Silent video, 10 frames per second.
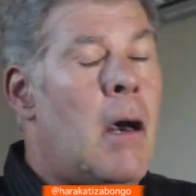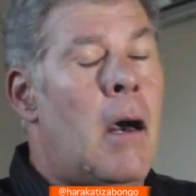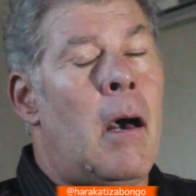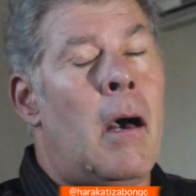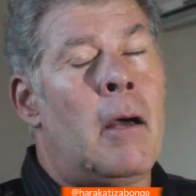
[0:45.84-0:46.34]

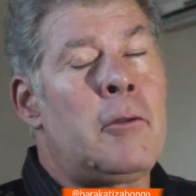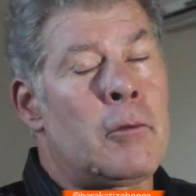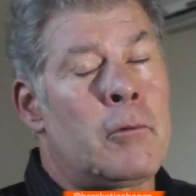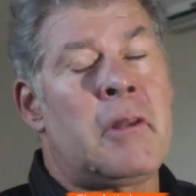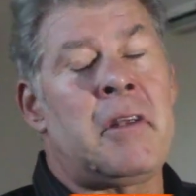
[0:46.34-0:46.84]
I
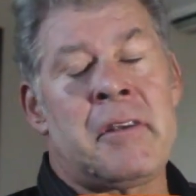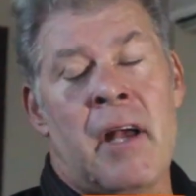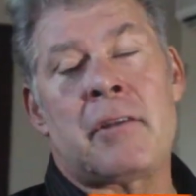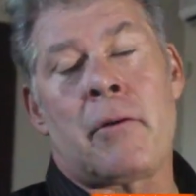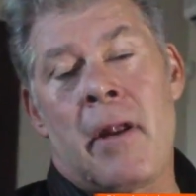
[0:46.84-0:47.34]
don't
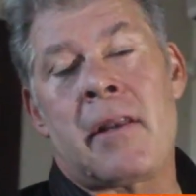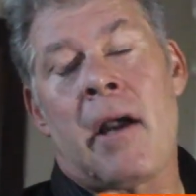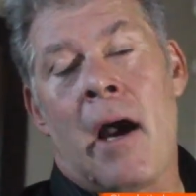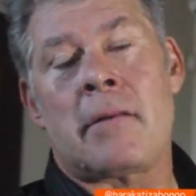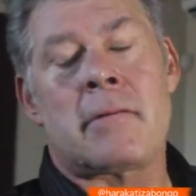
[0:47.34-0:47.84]
criticize the red
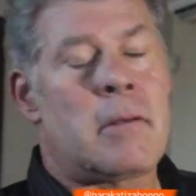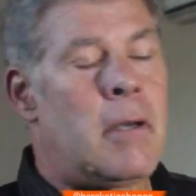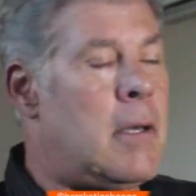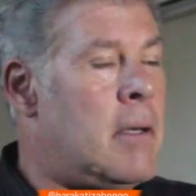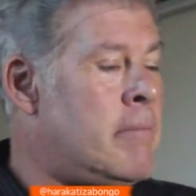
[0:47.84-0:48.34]
card,
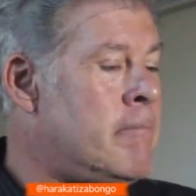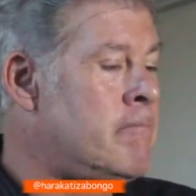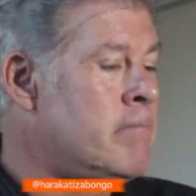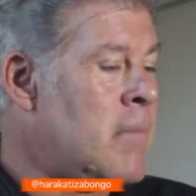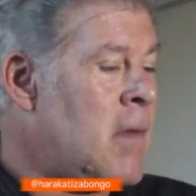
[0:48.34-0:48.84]

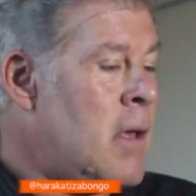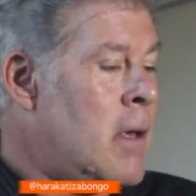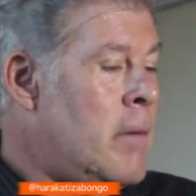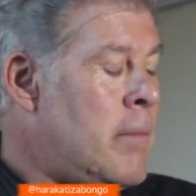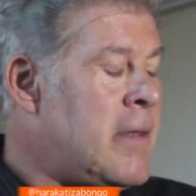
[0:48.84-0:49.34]

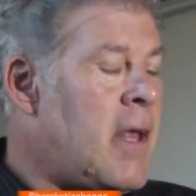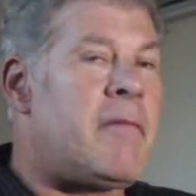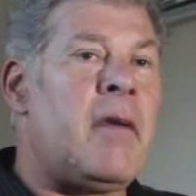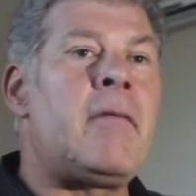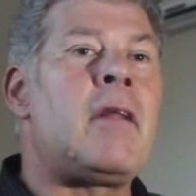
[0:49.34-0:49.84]
but I
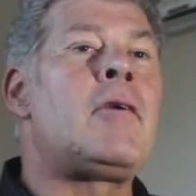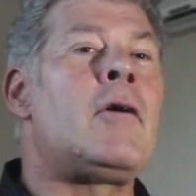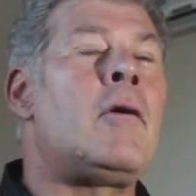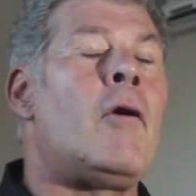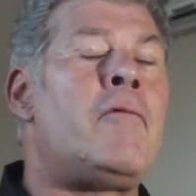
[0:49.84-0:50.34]
think that
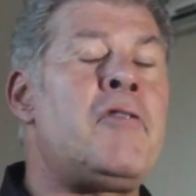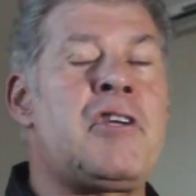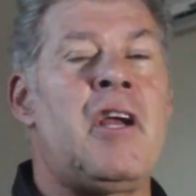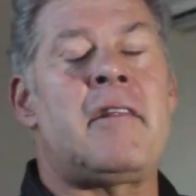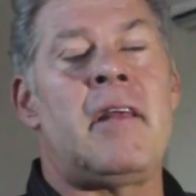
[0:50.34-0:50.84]
the
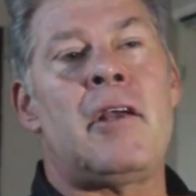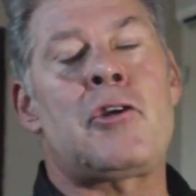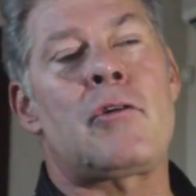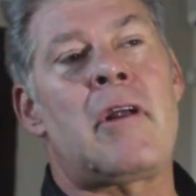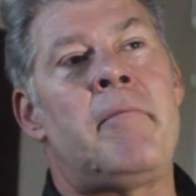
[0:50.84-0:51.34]
officiating
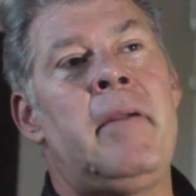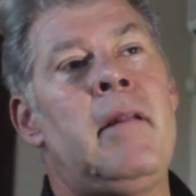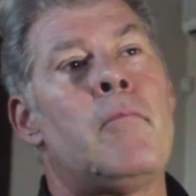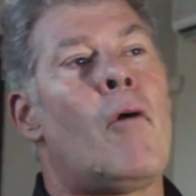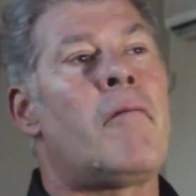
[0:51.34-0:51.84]
should have
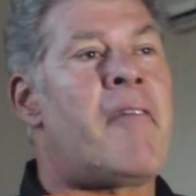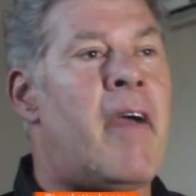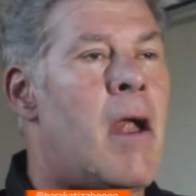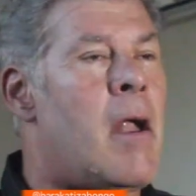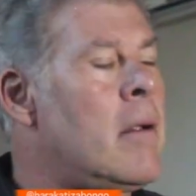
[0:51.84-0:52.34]
been more
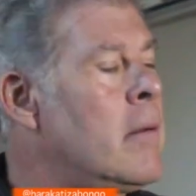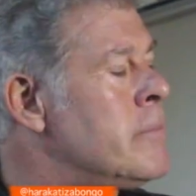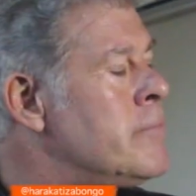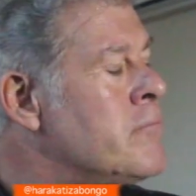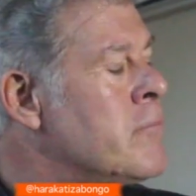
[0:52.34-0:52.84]
fair,
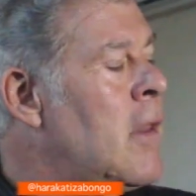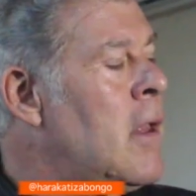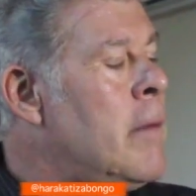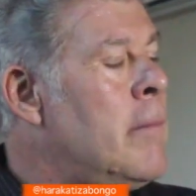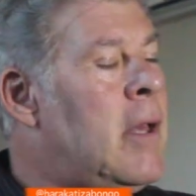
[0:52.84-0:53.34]

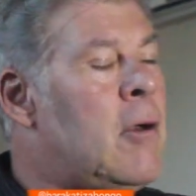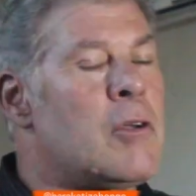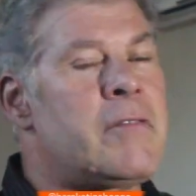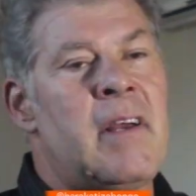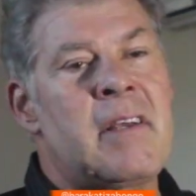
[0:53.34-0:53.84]

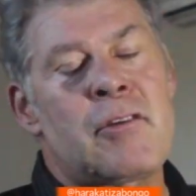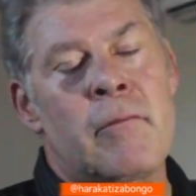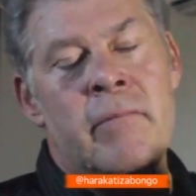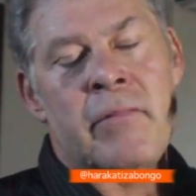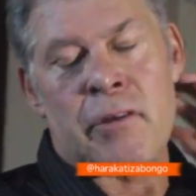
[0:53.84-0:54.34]
because there are
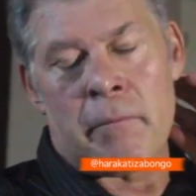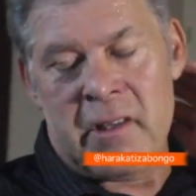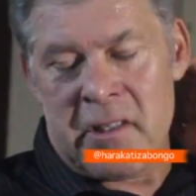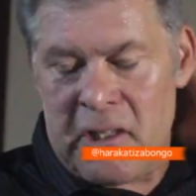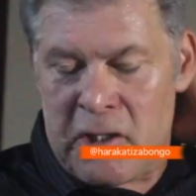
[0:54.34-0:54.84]
some
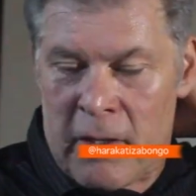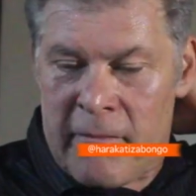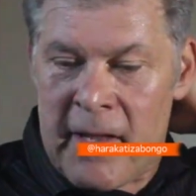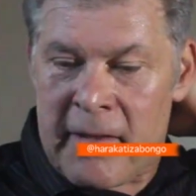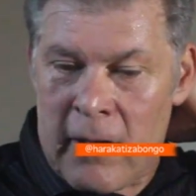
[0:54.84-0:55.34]
decision
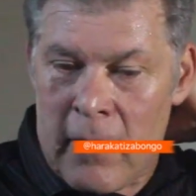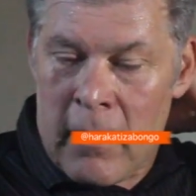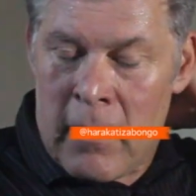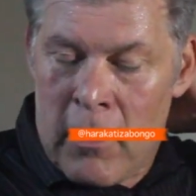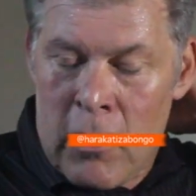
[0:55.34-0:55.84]

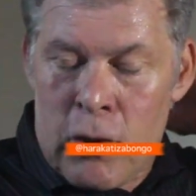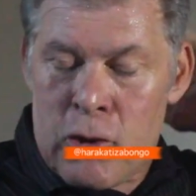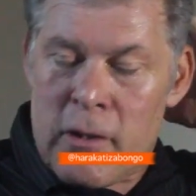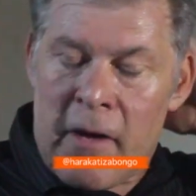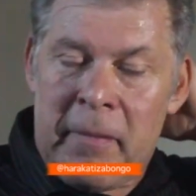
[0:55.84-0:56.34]
that
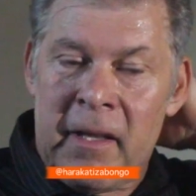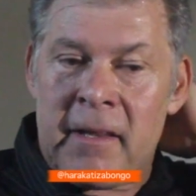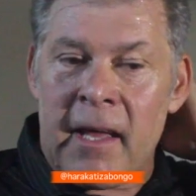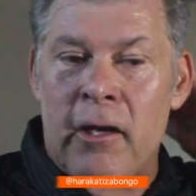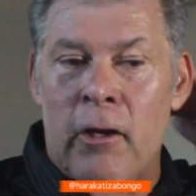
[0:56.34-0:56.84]
should have
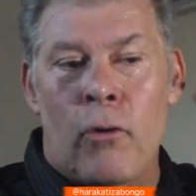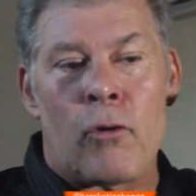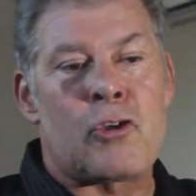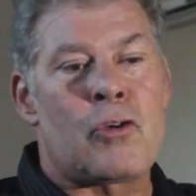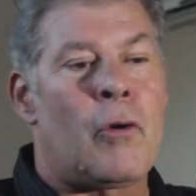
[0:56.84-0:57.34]
been taken
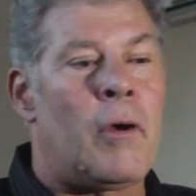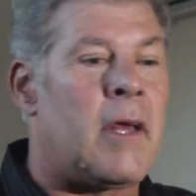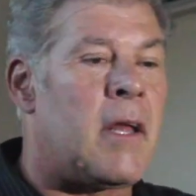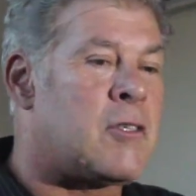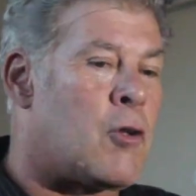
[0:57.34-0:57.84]
also
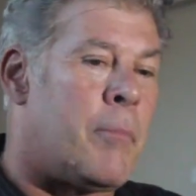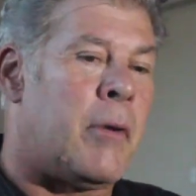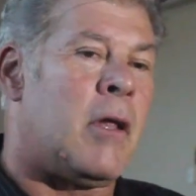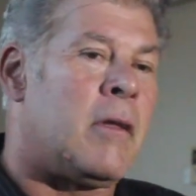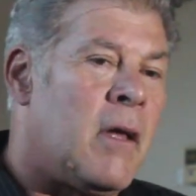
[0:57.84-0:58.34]
against the
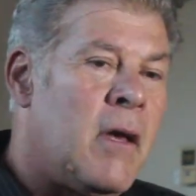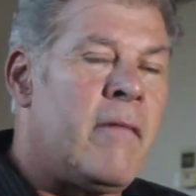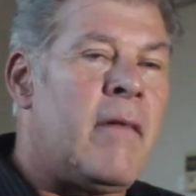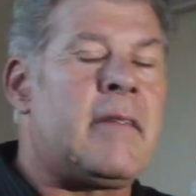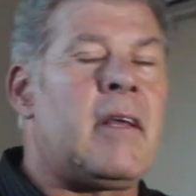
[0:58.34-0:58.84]
opponent
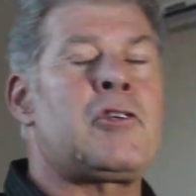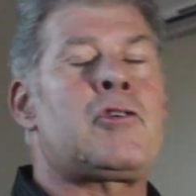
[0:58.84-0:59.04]
that